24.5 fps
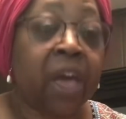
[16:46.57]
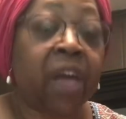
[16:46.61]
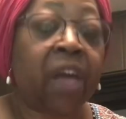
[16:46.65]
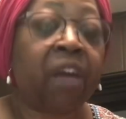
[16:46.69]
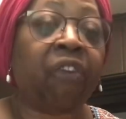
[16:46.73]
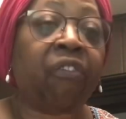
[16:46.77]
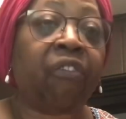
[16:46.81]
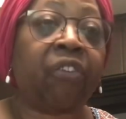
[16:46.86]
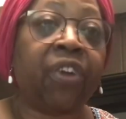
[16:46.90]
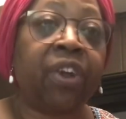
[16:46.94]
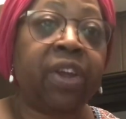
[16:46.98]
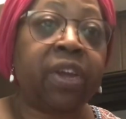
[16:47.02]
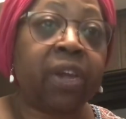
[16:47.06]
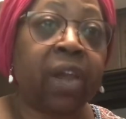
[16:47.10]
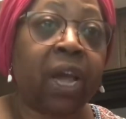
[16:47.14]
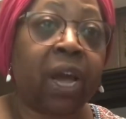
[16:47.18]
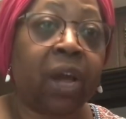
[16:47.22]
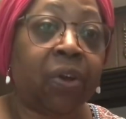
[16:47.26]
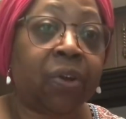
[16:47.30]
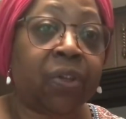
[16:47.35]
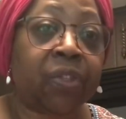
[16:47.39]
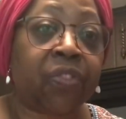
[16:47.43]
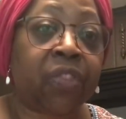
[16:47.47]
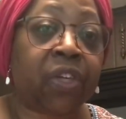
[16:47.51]
Every
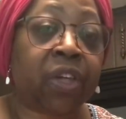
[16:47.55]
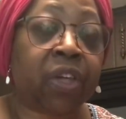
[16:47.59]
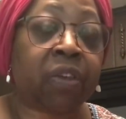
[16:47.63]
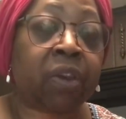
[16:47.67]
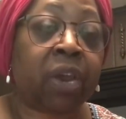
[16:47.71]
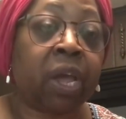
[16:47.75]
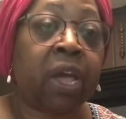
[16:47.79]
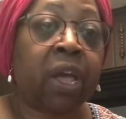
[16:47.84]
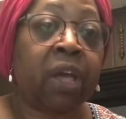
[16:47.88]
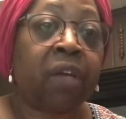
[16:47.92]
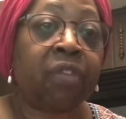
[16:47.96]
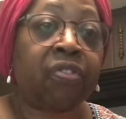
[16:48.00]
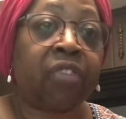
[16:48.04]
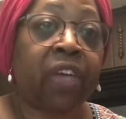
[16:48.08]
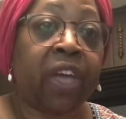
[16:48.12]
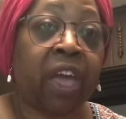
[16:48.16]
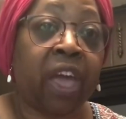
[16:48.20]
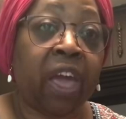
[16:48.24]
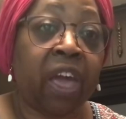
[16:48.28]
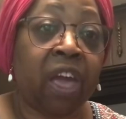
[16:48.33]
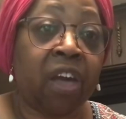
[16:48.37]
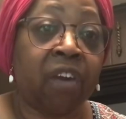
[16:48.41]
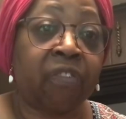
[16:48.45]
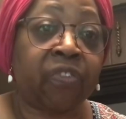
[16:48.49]
now and then they
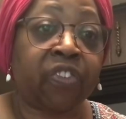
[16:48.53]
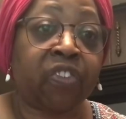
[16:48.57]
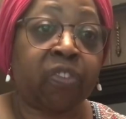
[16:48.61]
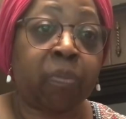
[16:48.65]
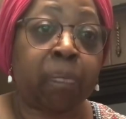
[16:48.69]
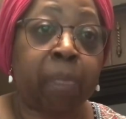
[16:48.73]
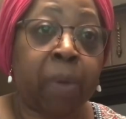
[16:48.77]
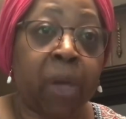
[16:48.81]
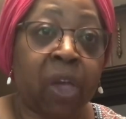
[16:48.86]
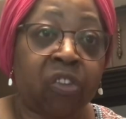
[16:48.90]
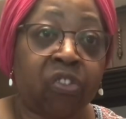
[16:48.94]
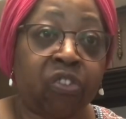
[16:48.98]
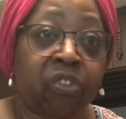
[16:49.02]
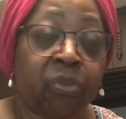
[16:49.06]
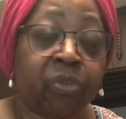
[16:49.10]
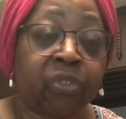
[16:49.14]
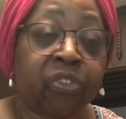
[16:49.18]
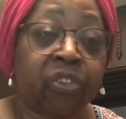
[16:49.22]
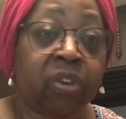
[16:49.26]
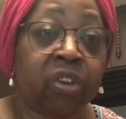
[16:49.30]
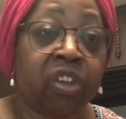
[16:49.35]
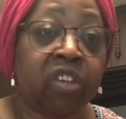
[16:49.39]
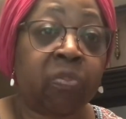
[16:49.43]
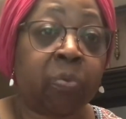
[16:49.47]
have
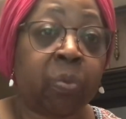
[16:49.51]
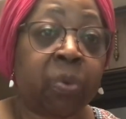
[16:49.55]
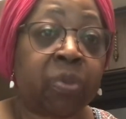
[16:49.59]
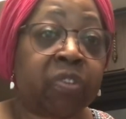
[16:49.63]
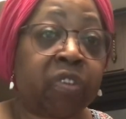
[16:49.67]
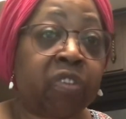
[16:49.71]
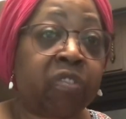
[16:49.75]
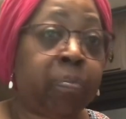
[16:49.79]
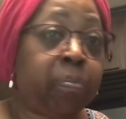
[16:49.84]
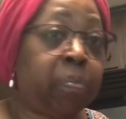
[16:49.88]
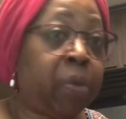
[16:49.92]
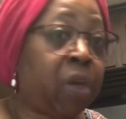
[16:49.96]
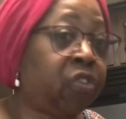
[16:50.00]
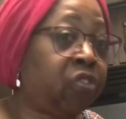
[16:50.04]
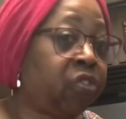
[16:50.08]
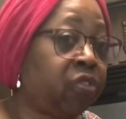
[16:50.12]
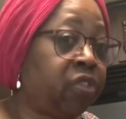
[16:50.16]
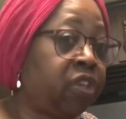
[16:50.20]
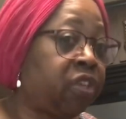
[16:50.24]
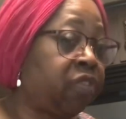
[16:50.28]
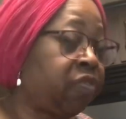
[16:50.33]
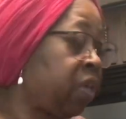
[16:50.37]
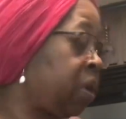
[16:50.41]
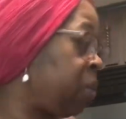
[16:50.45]
specials and this was a special
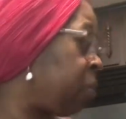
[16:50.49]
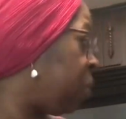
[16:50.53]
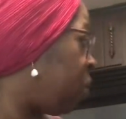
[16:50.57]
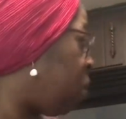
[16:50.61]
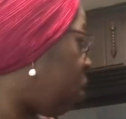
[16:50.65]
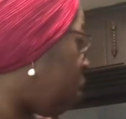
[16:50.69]
that they were